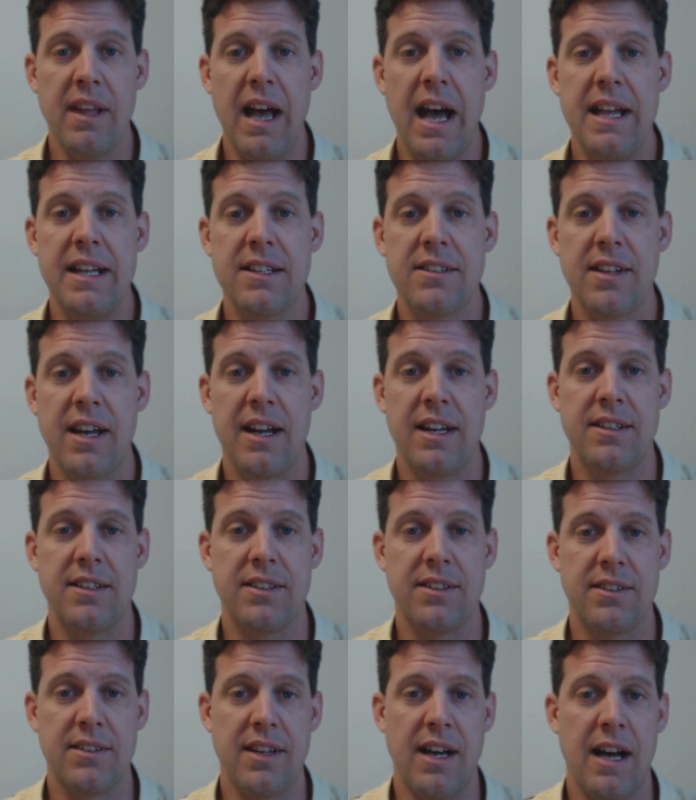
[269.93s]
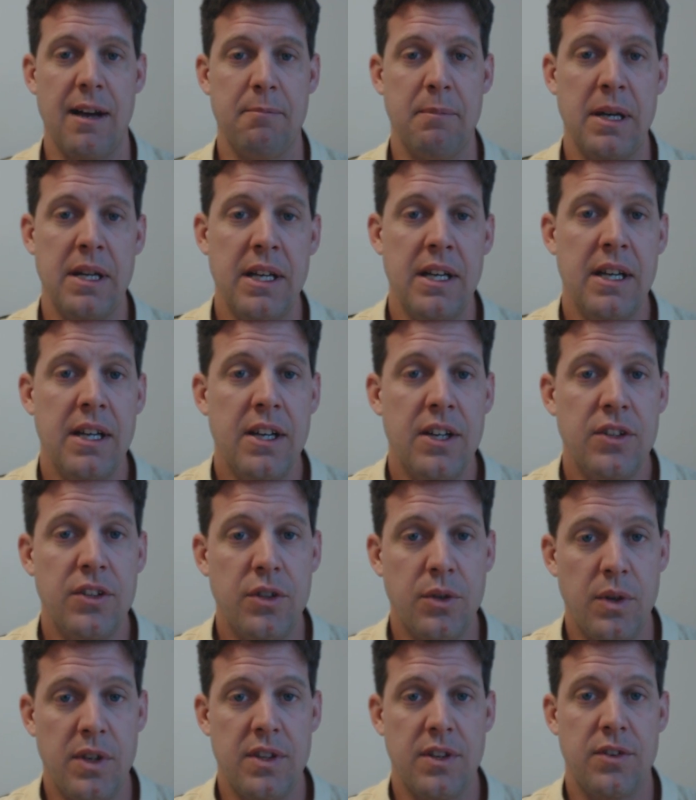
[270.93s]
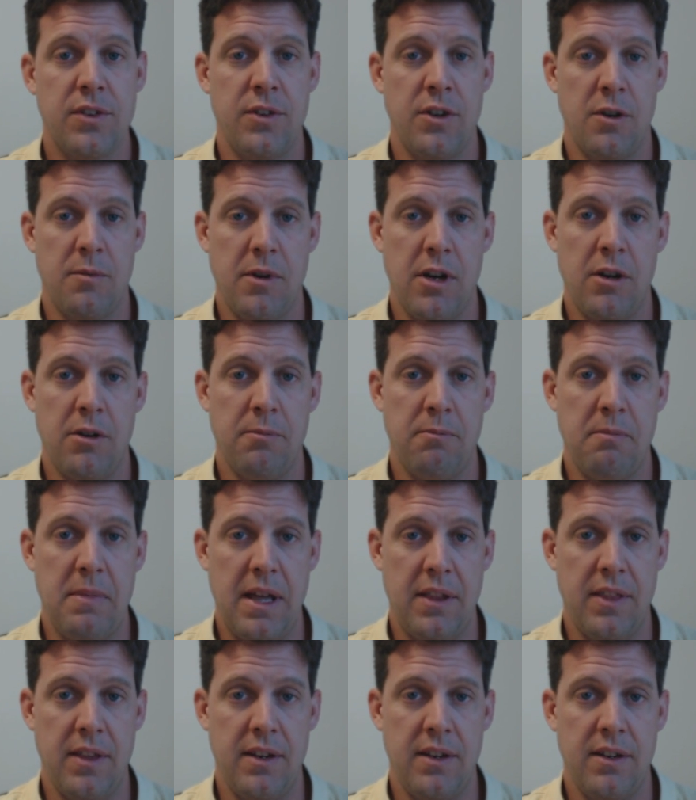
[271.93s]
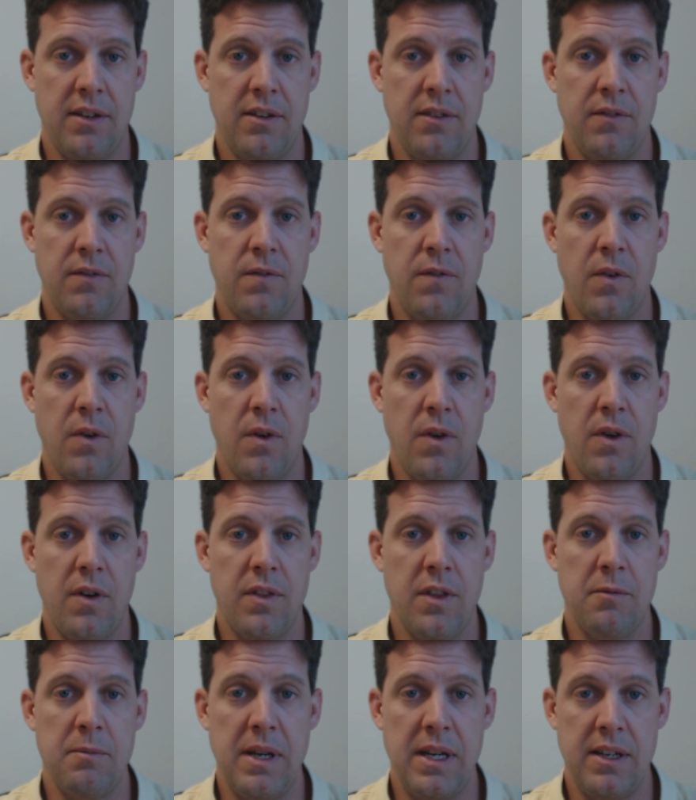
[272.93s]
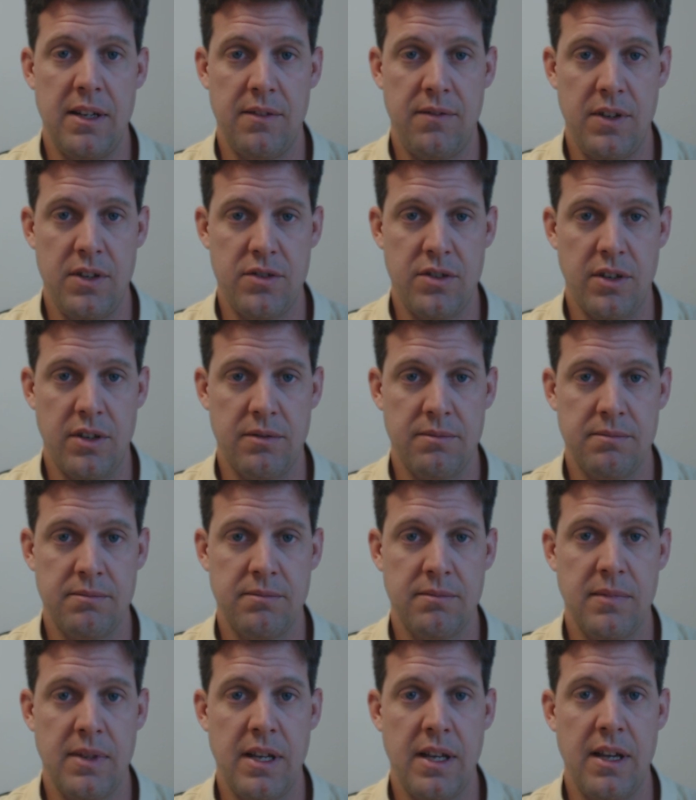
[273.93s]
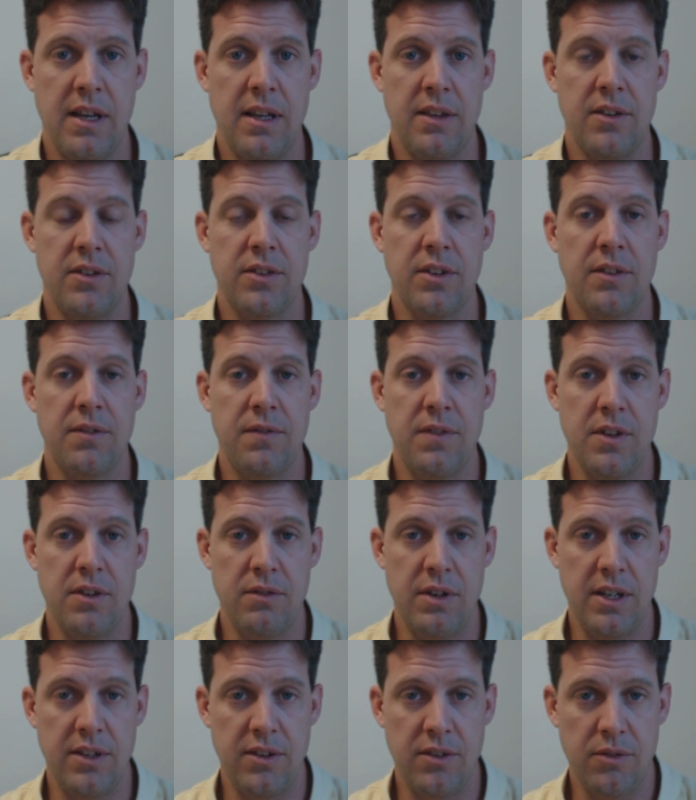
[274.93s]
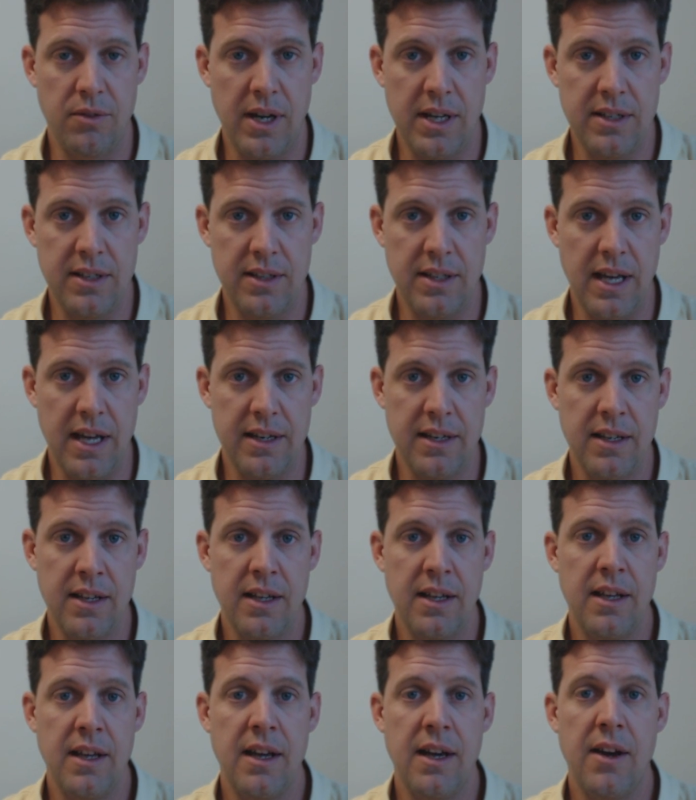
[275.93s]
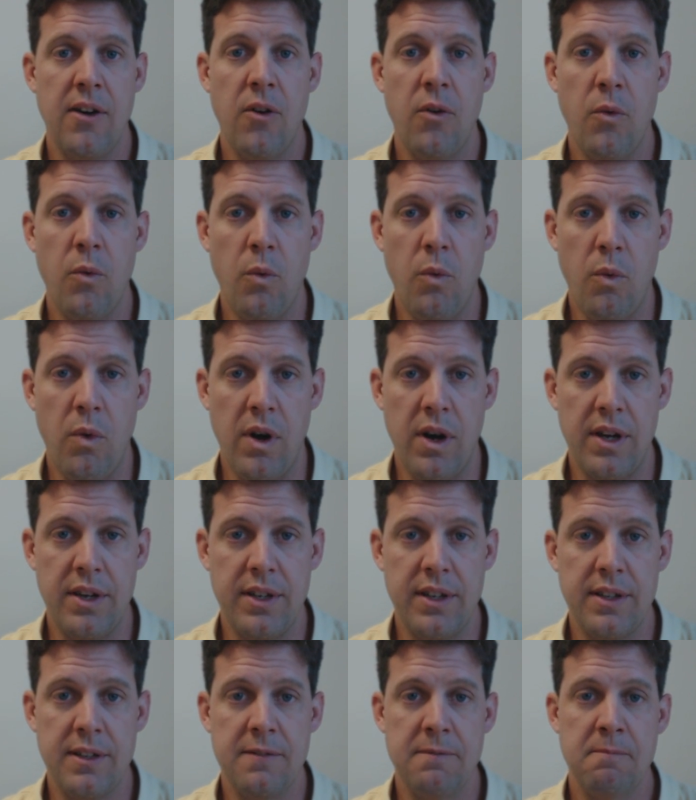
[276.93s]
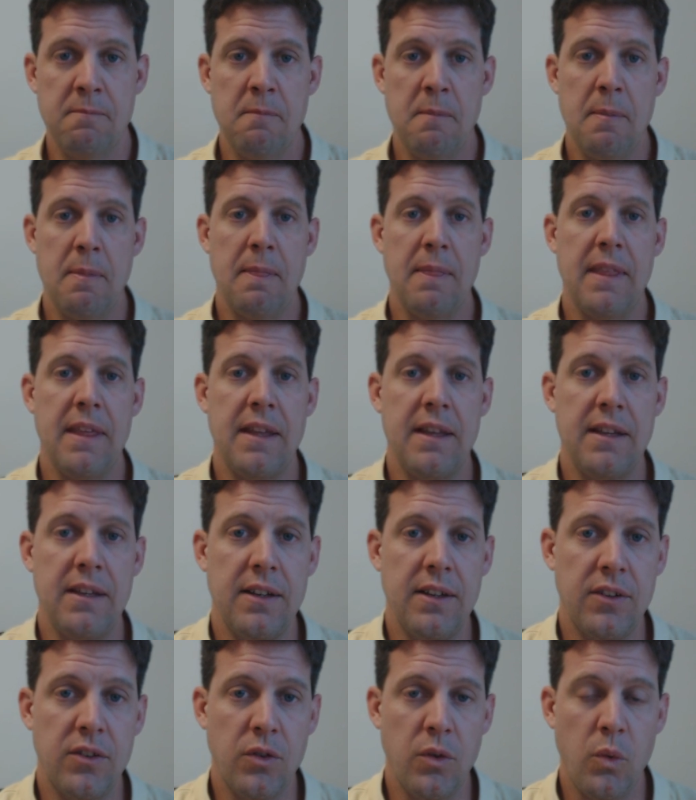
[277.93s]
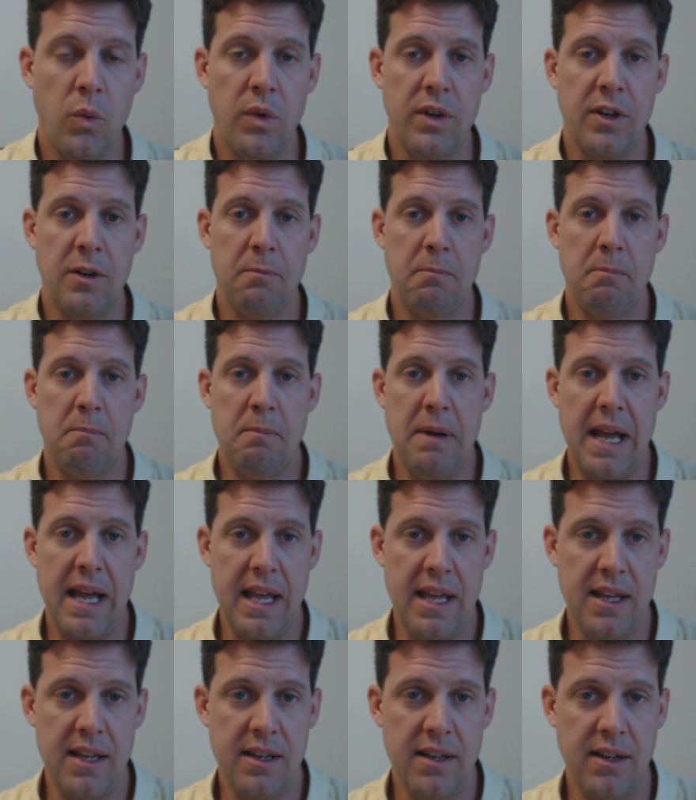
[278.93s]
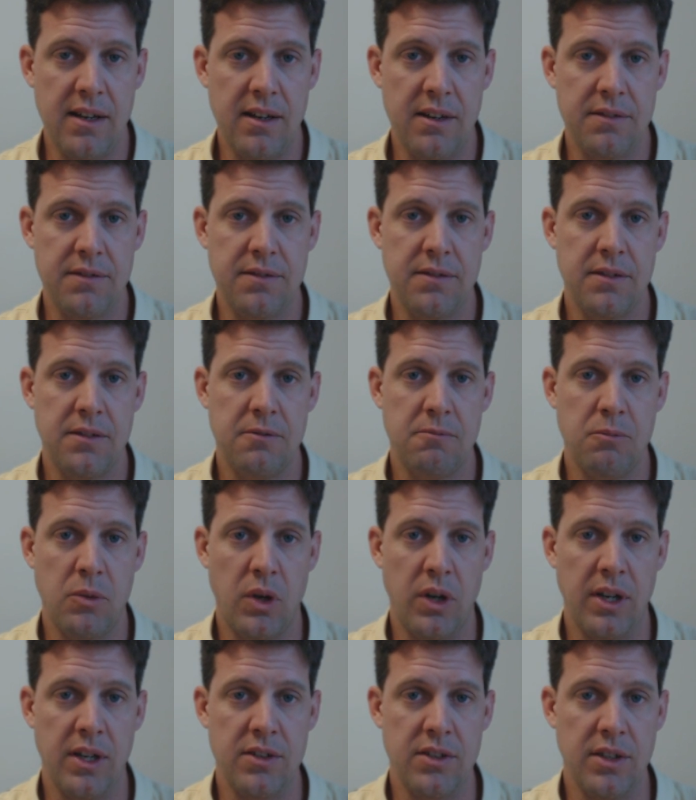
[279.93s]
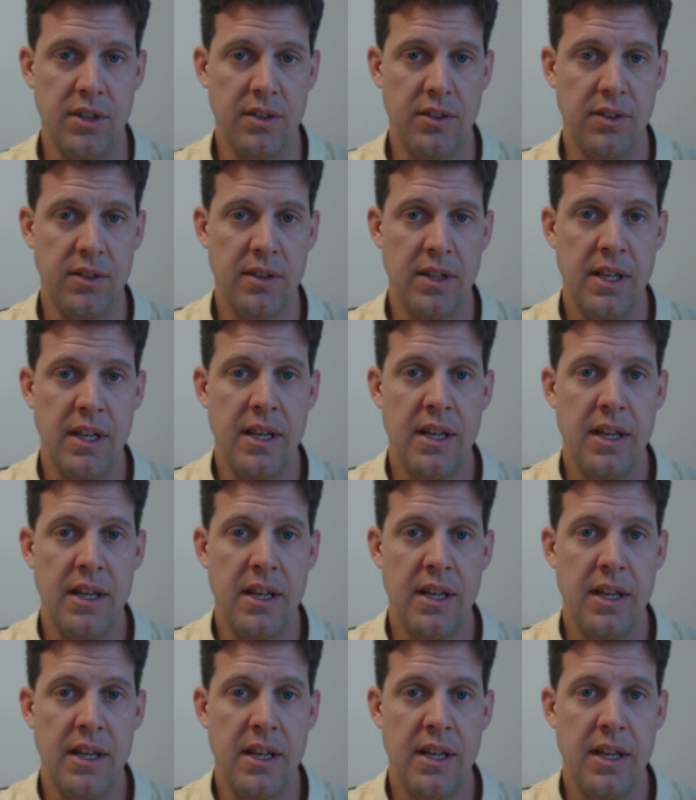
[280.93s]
I decided to stop doing the snowball method for the immediate future. And there's a few reasons why I did that. One is when you're paying off mortgages,